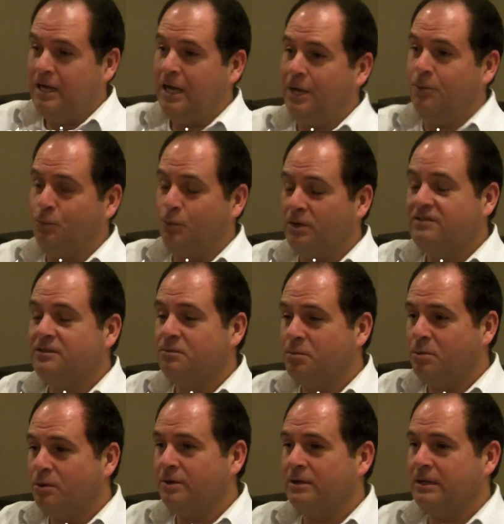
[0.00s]
And what's
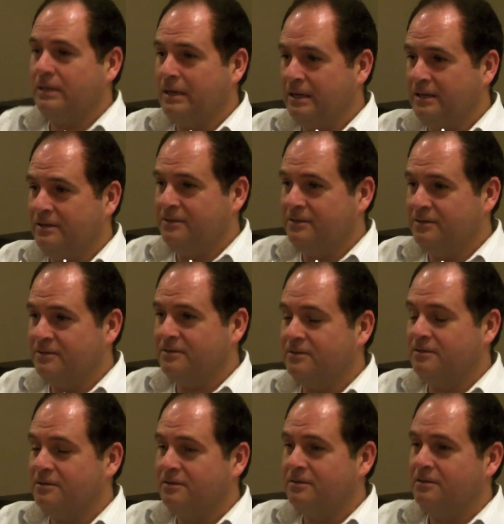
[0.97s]
important is
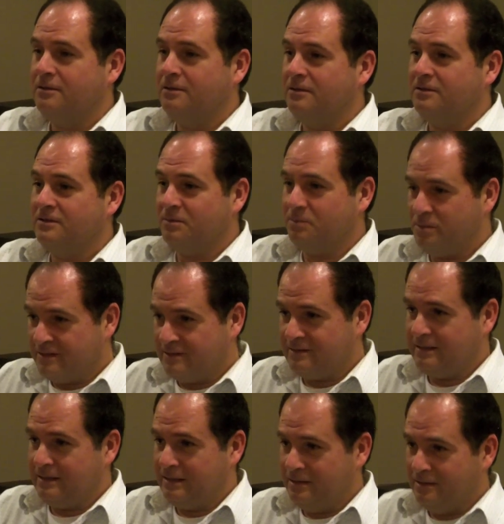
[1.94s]

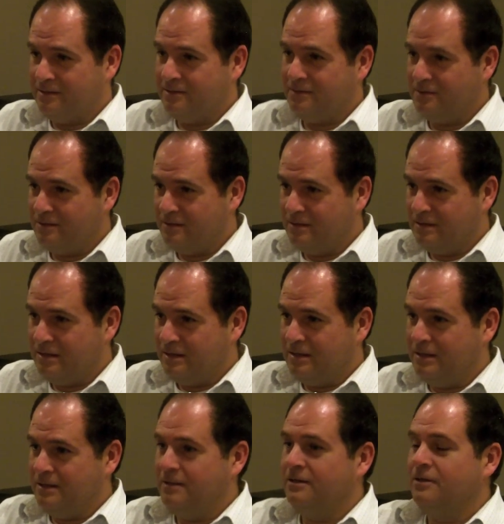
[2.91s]
simplicity,
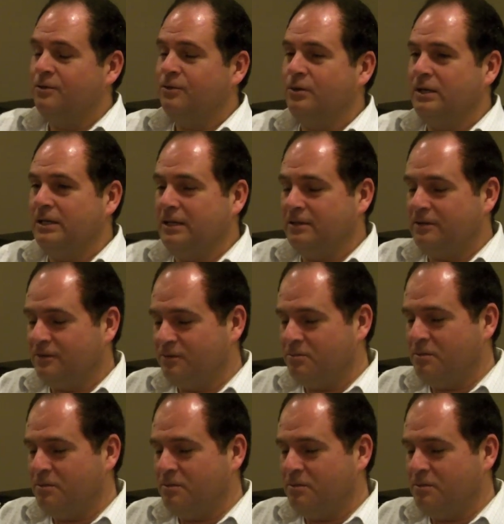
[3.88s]
right? It doesn't